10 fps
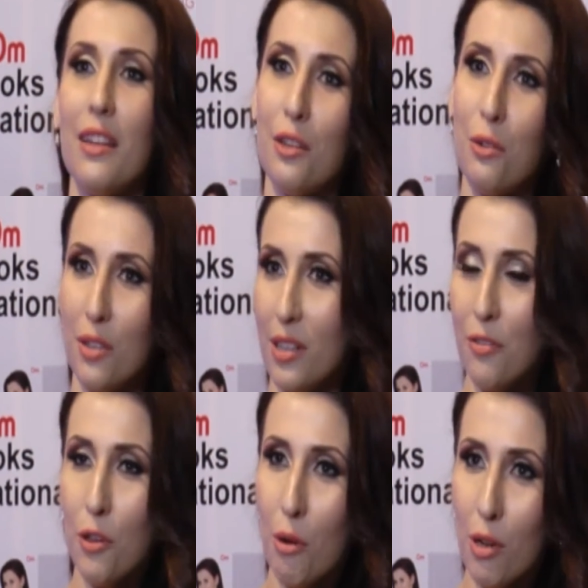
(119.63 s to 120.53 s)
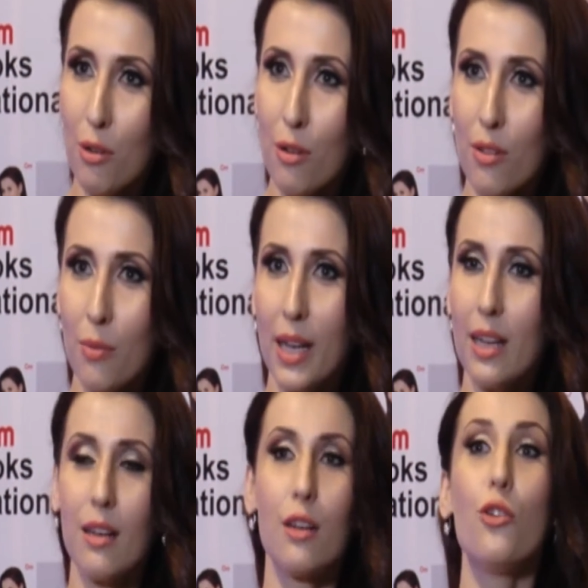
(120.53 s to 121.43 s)
If you want to lose
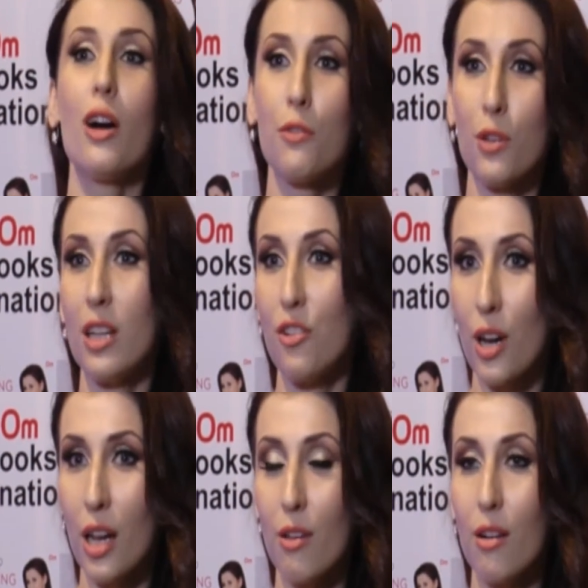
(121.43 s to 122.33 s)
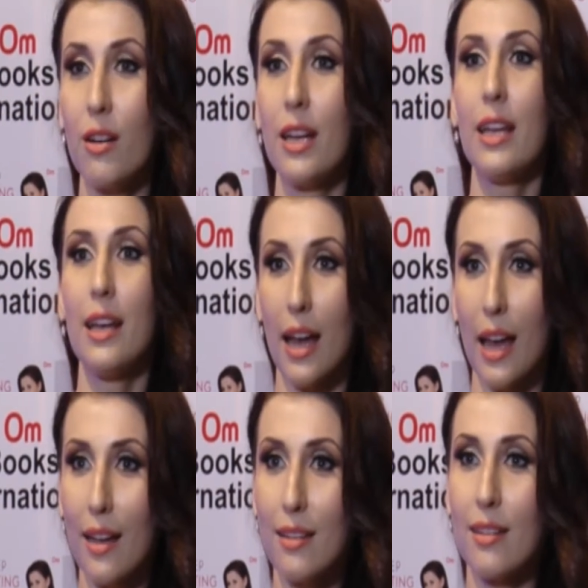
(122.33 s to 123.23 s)
weight, you have to eat regularly,
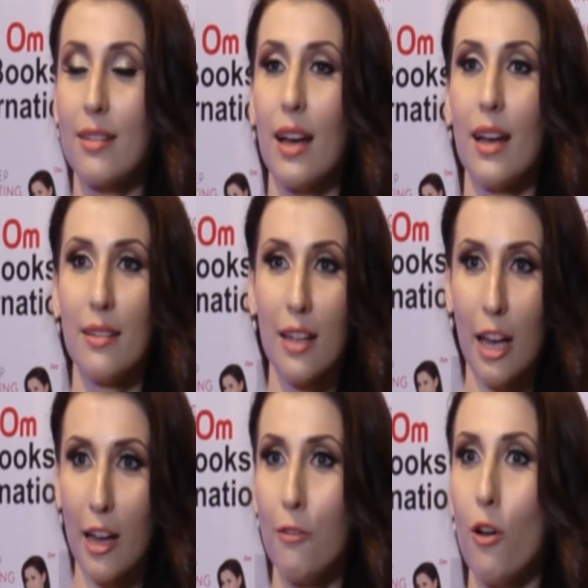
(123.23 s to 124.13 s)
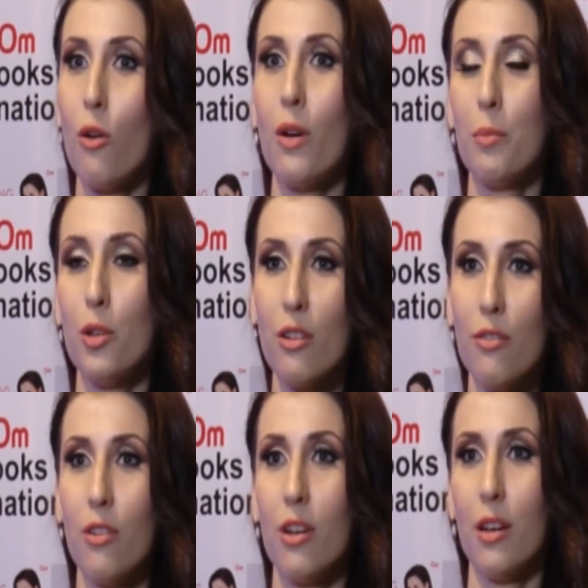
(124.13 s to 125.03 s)
exercise and follow a
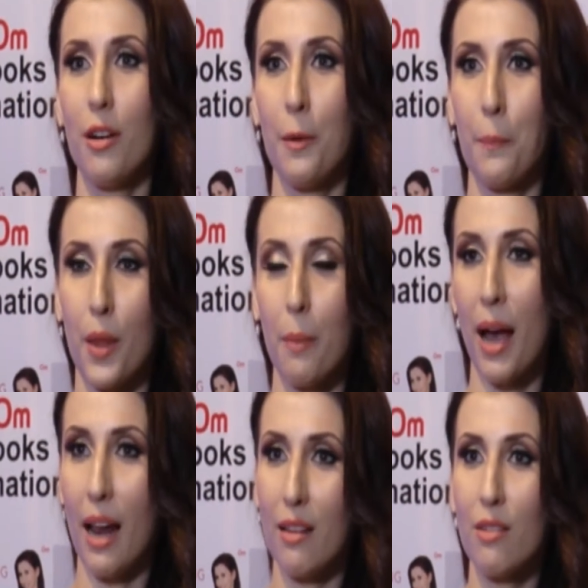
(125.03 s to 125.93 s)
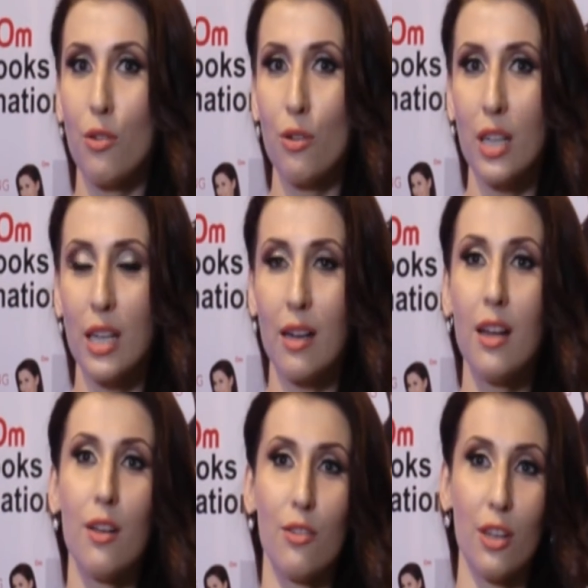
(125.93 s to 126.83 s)
beautiful balanced routine.
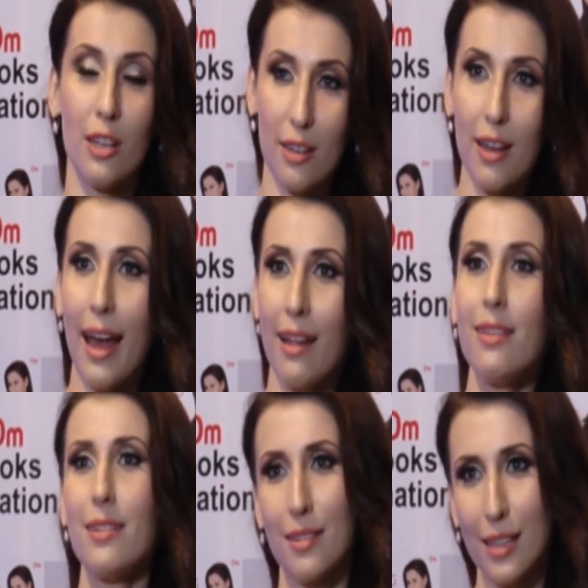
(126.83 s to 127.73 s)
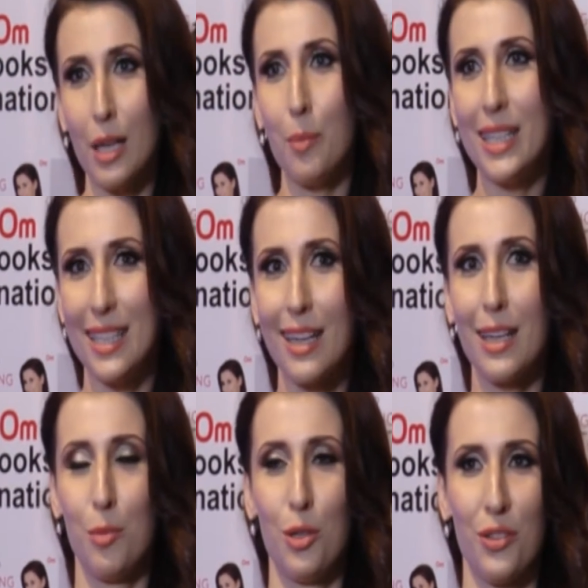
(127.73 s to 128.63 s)
So hence, Keep Eating,
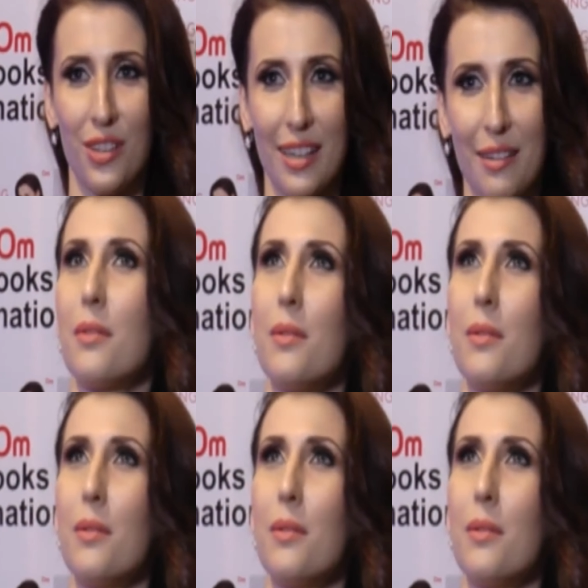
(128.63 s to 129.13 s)
Keep Losing.